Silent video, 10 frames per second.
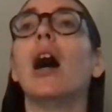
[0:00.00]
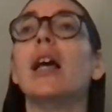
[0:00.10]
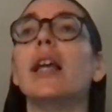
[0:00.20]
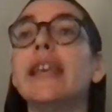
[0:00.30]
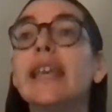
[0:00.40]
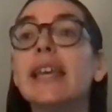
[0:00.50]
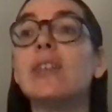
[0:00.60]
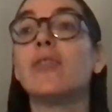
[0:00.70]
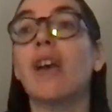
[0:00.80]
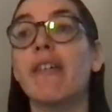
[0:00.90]
he
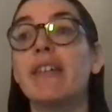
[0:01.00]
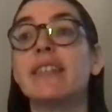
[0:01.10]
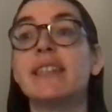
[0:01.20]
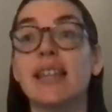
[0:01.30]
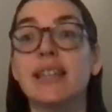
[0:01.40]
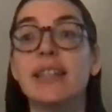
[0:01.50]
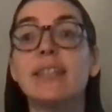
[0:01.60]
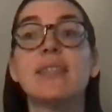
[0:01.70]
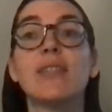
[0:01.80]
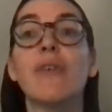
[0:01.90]
is
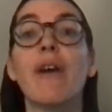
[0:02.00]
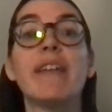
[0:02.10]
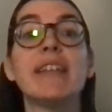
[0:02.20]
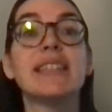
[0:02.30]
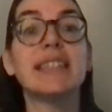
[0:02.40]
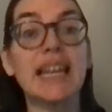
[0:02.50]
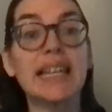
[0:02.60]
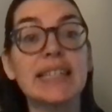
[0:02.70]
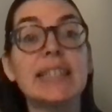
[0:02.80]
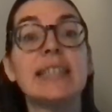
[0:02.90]
this is a very
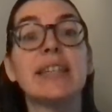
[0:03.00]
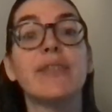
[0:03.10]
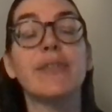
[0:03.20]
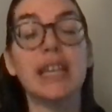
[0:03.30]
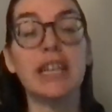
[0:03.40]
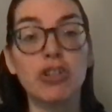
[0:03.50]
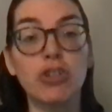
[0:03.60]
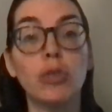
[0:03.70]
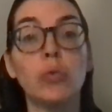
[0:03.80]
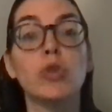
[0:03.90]
sensitive
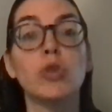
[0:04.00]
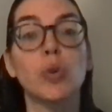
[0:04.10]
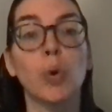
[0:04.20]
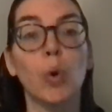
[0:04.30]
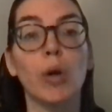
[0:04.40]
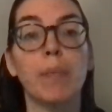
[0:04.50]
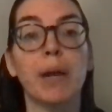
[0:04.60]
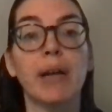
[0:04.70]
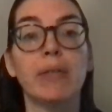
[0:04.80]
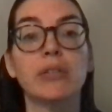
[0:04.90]
issue to talk
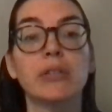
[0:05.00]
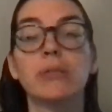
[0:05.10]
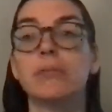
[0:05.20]
about.